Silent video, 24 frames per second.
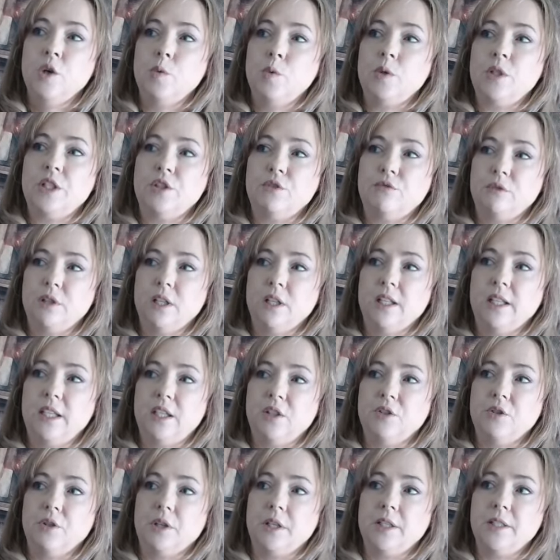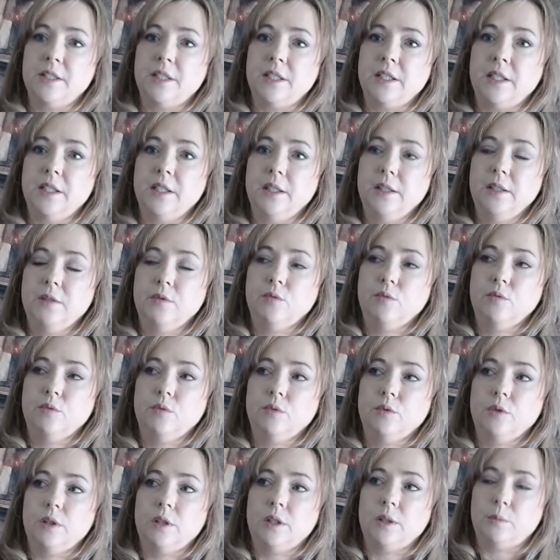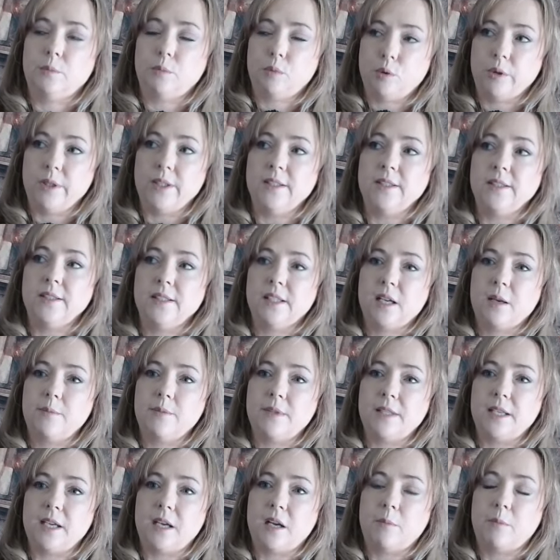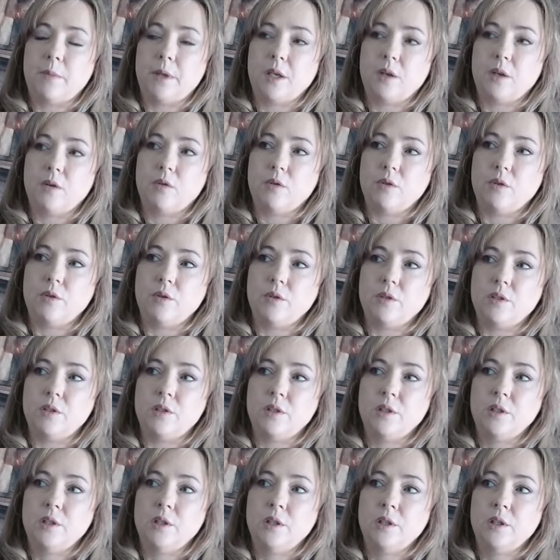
which is really interesting that poison comes out because